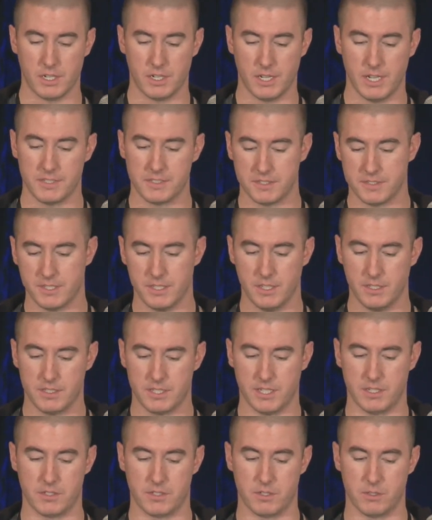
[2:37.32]
entity
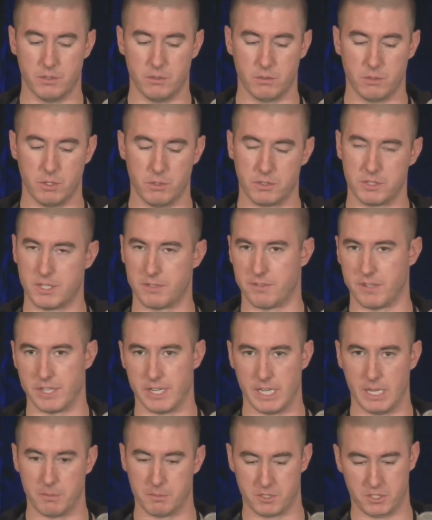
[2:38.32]
tend to use different
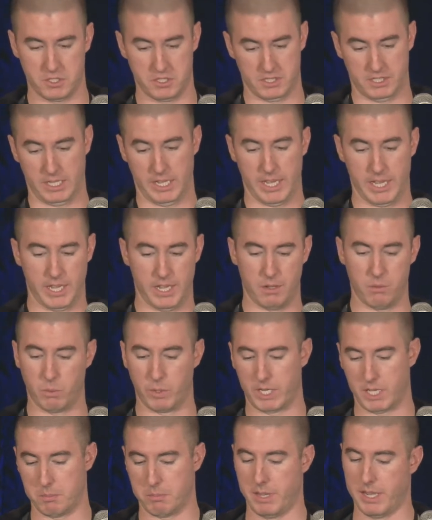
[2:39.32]
names such as Lead,
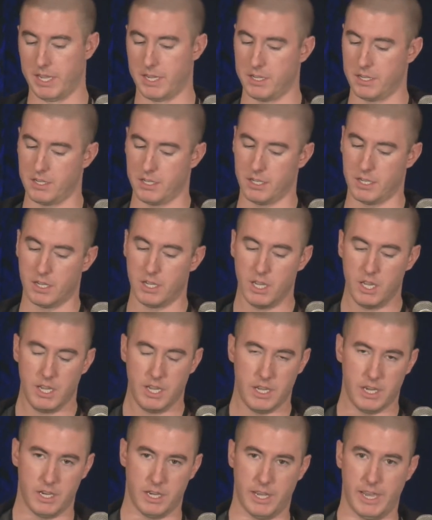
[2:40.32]
Wicked Panda,
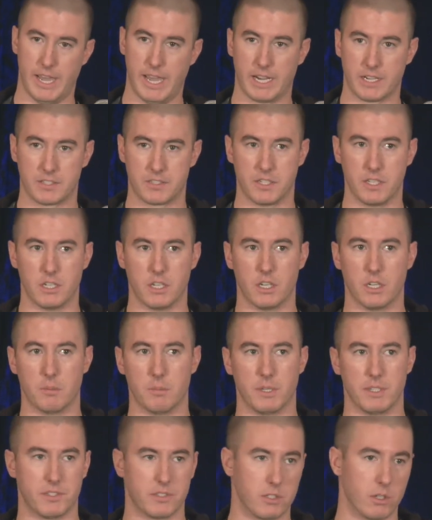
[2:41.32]

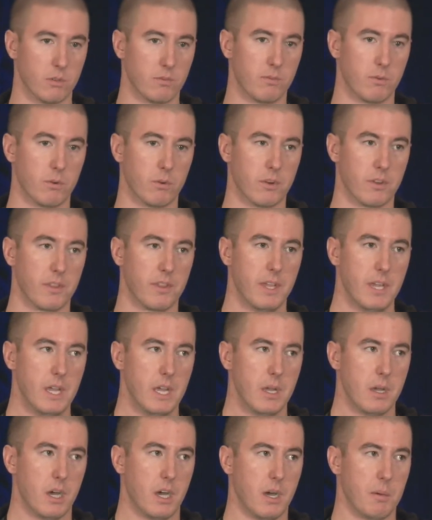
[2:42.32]
Axiom, and so forth.
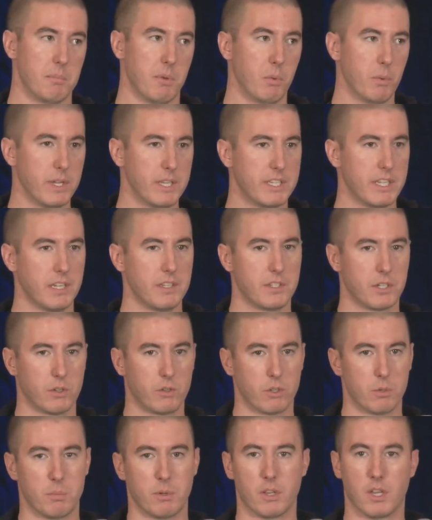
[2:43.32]
But we tend to
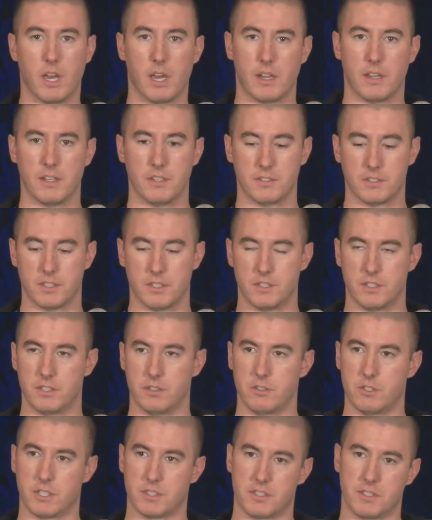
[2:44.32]
group a lot of these
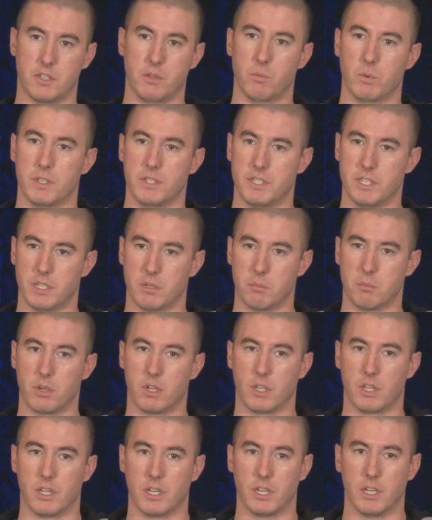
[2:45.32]
into just the WinT
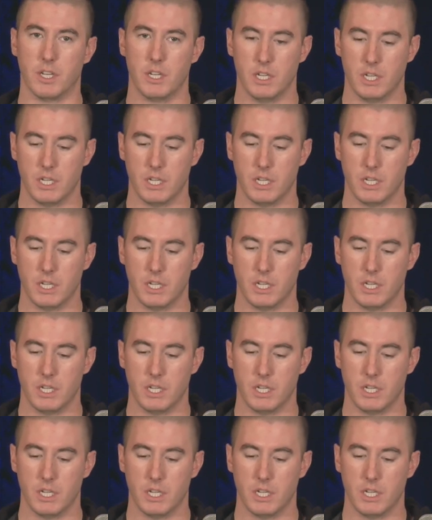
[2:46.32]
umbrella